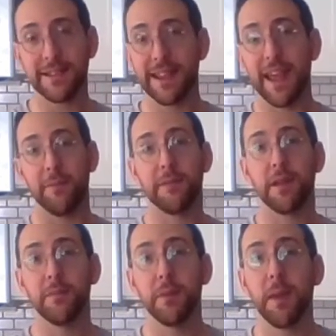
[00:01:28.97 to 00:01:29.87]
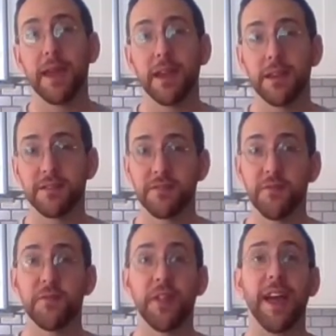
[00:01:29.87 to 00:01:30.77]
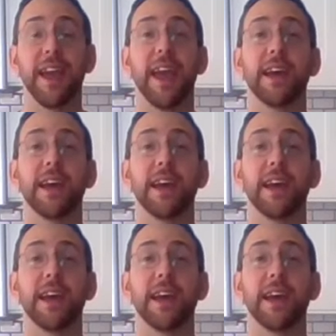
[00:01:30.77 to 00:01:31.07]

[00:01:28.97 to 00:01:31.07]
today I'm going to be making a soufflé,